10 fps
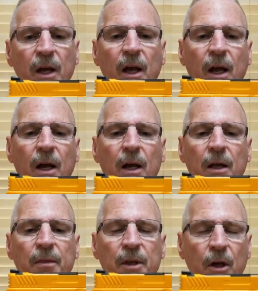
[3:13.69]

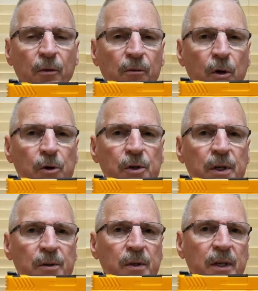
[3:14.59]
Uh, the other version
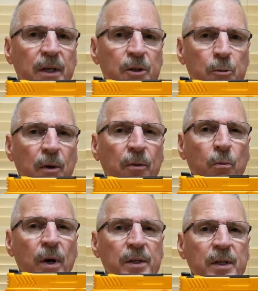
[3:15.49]
is the Smith
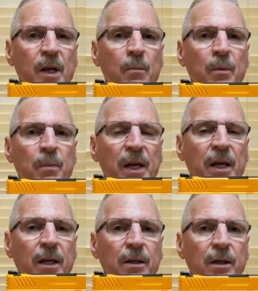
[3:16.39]
and Wesson M and
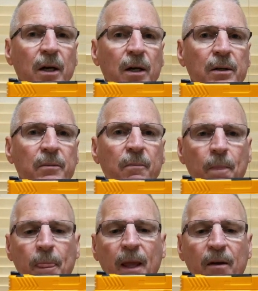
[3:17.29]
P uh,
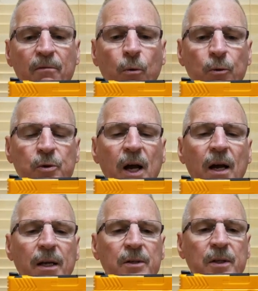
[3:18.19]
full
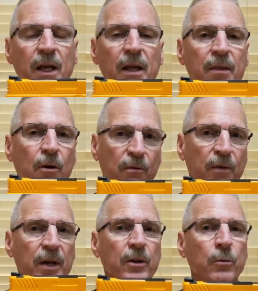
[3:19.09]
size, and they'll
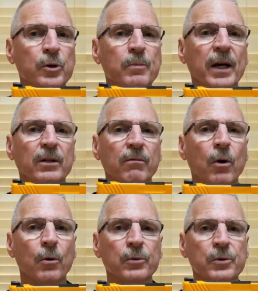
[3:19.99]
fit in the respective
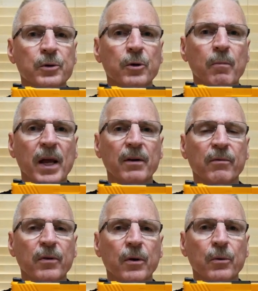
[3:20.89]
holsters that are made
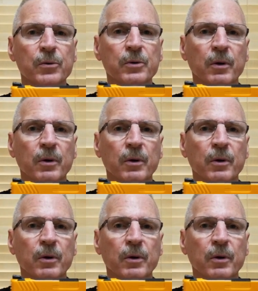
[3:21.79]
for those